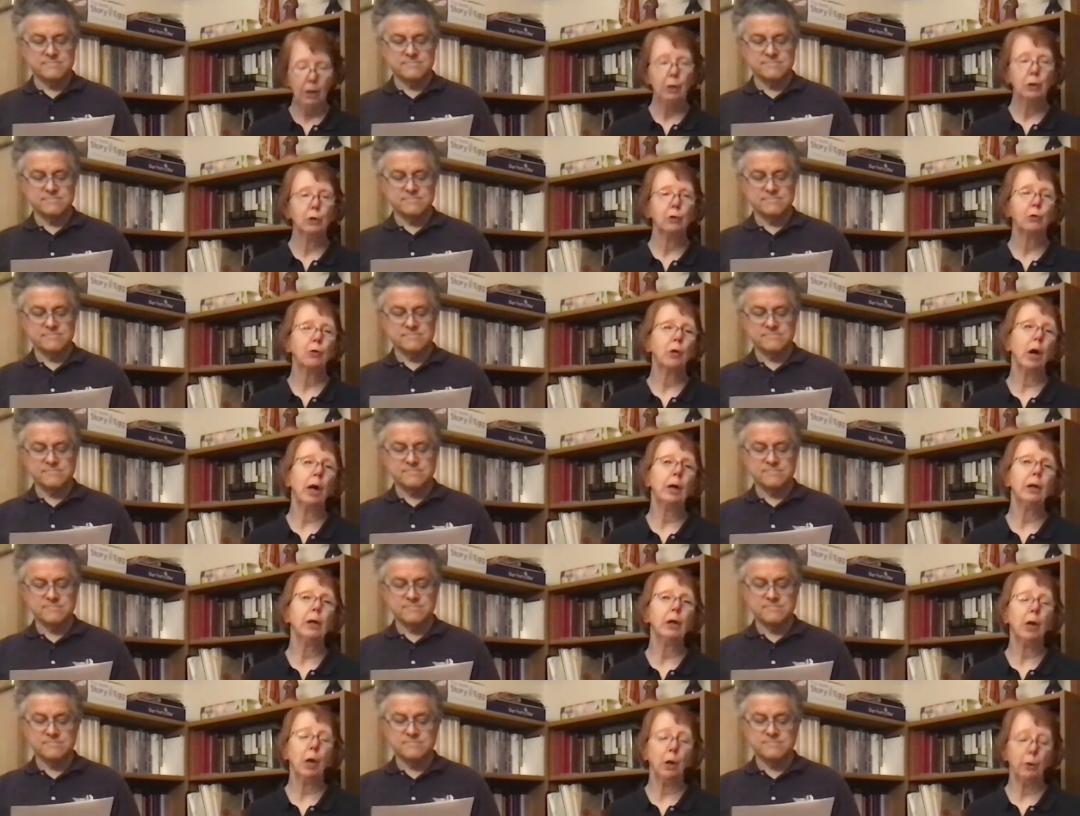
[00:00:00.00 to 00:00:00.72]
Speaker 1: Try
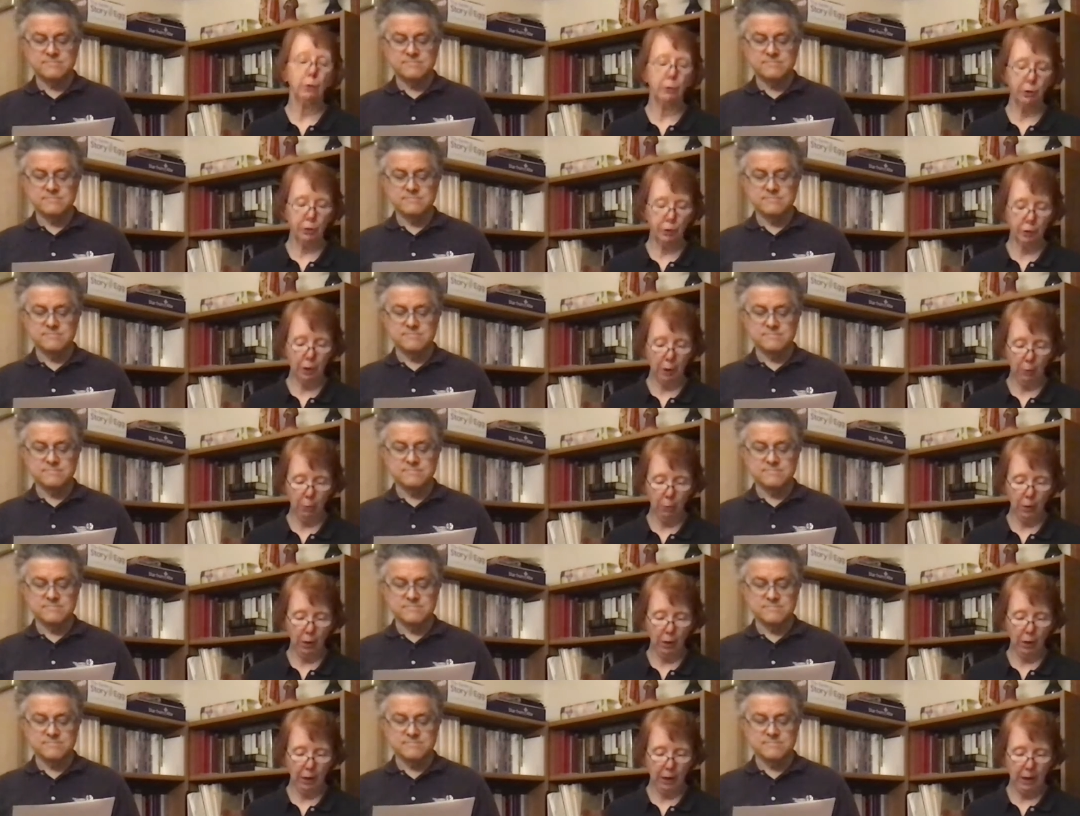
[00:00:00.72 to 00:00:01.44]
to go
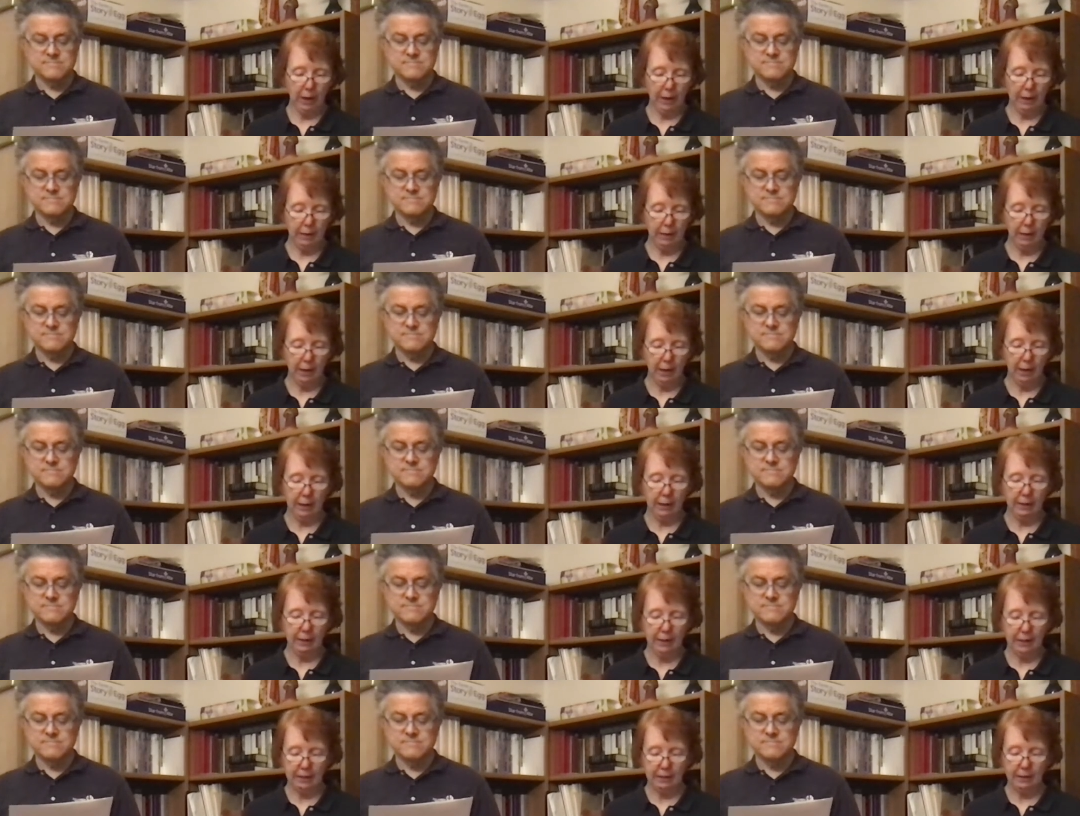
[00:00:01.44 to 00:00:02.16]
somewhere at
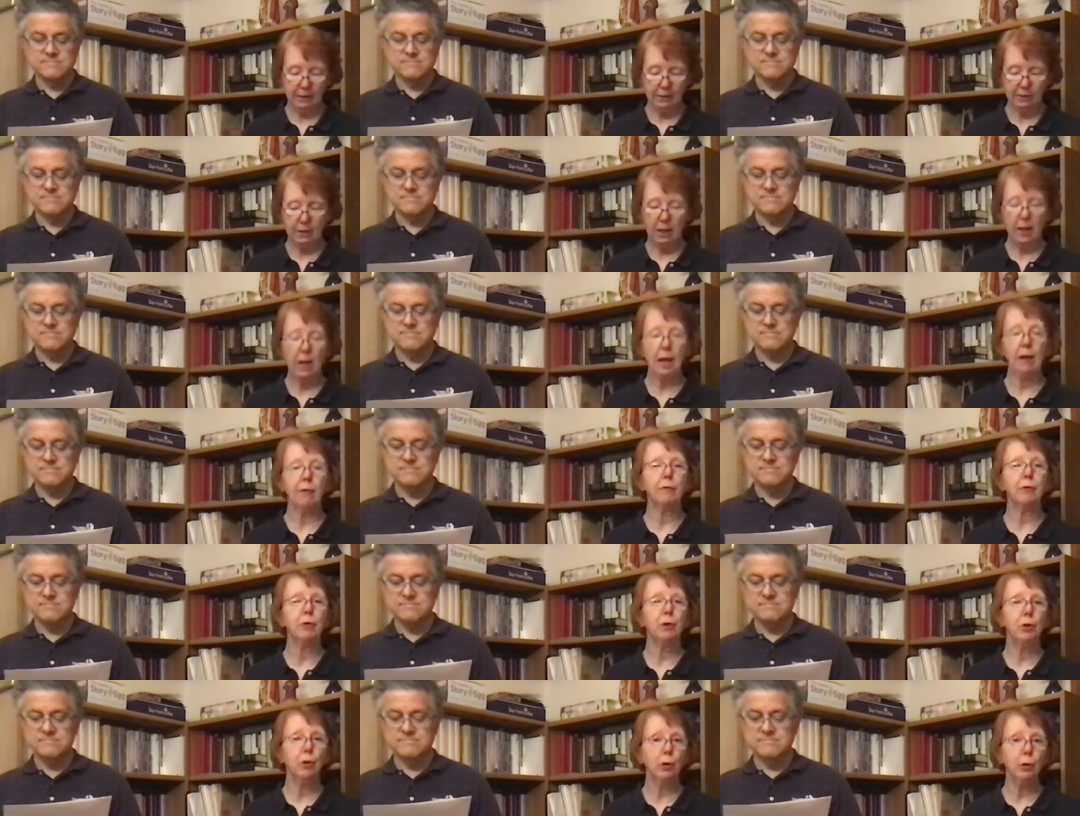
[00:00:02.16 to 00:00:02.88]
night that doesn't
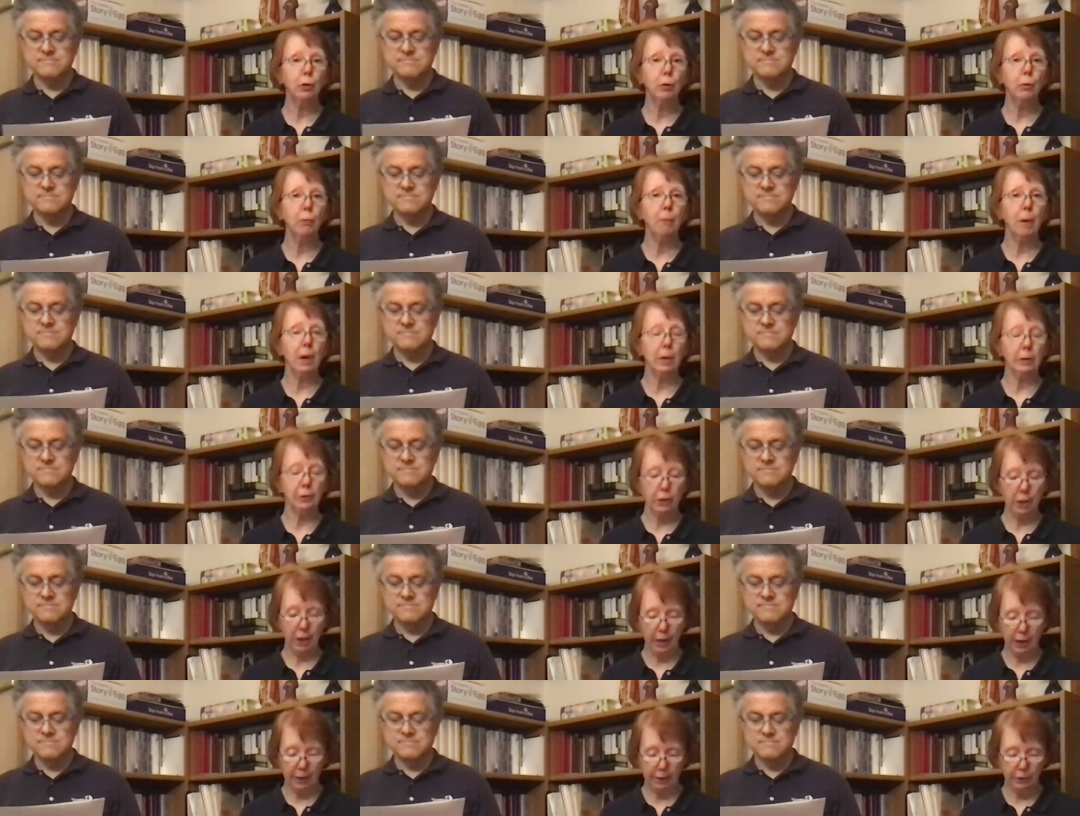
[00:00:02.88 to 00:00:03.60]
have too much
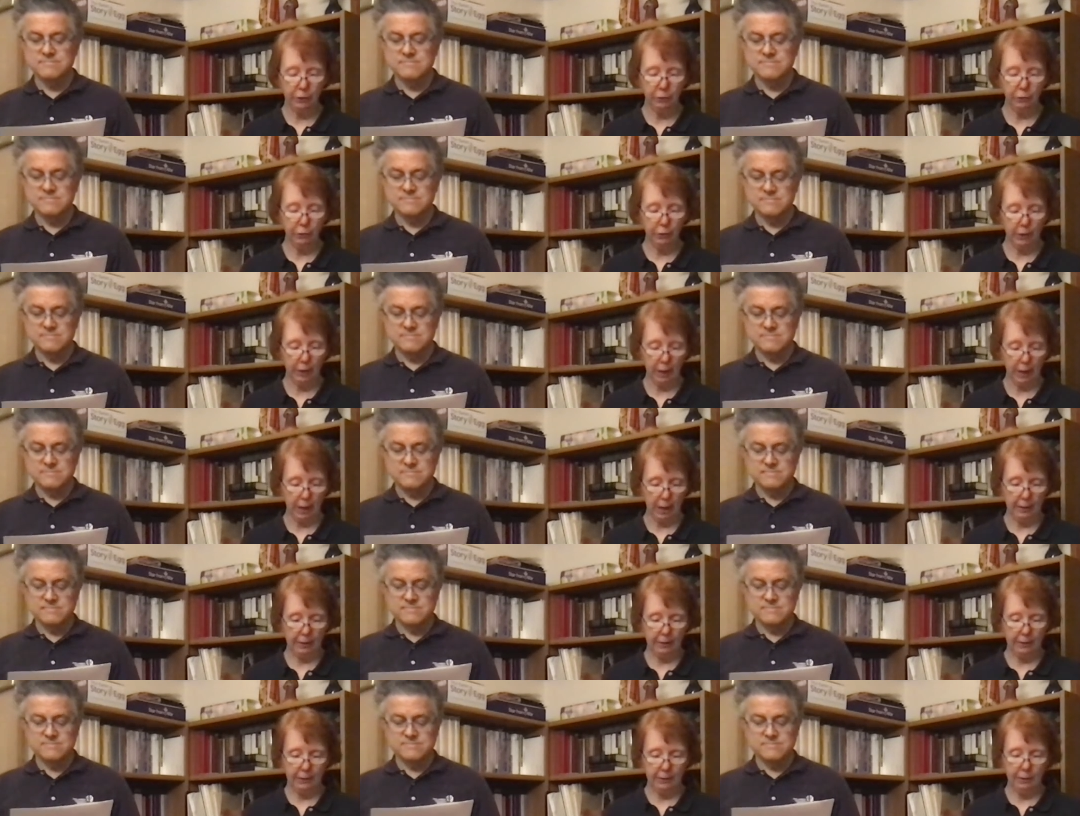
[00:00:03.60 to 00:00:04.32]
extra
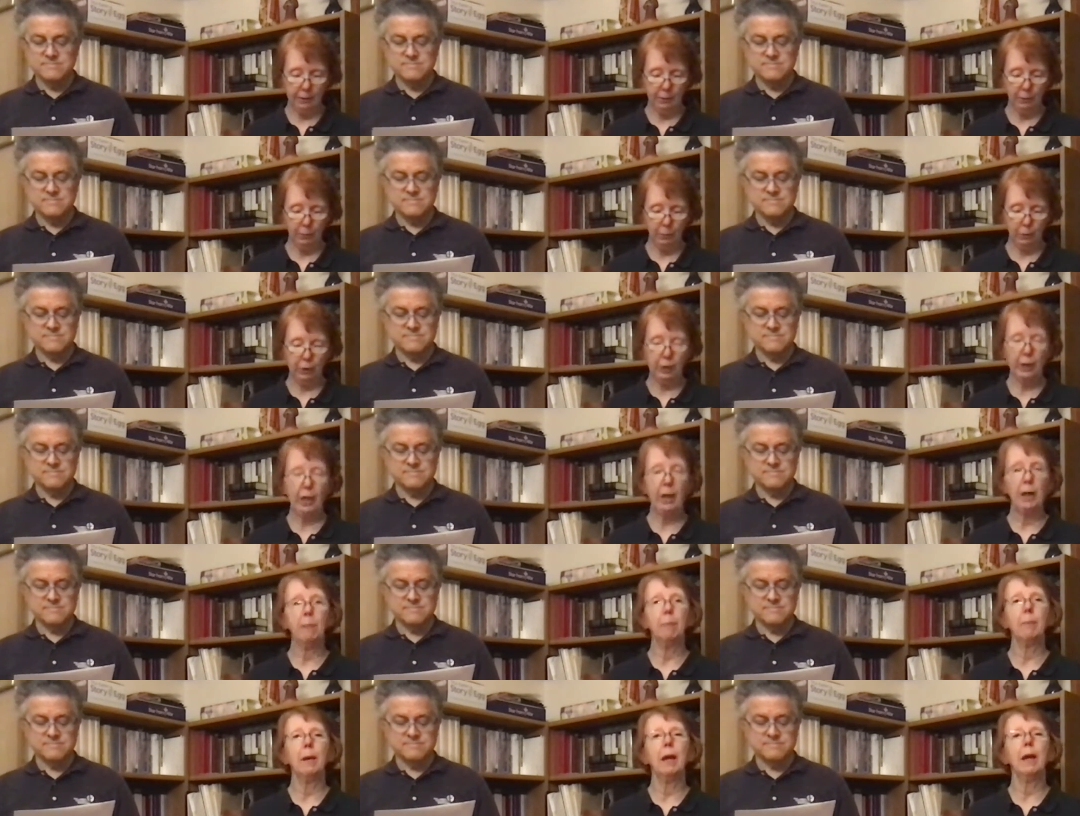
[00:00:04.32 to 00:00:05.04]
light, which
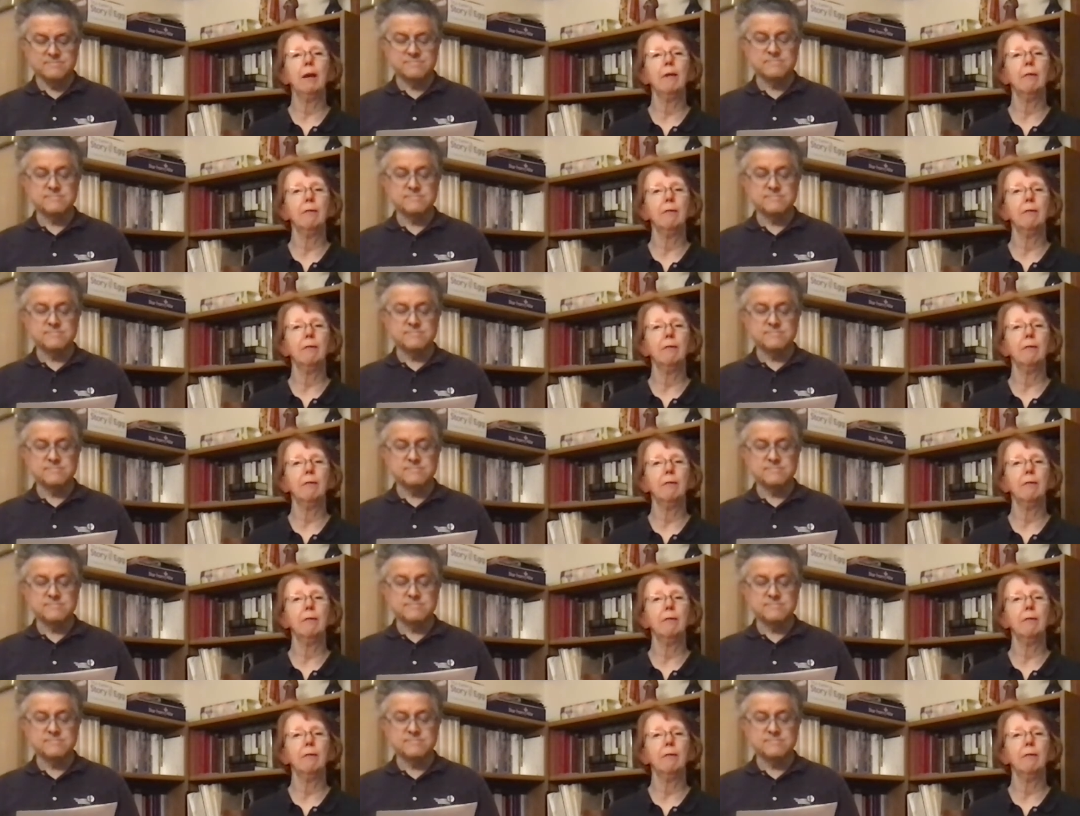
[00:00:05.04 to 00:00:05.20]
can make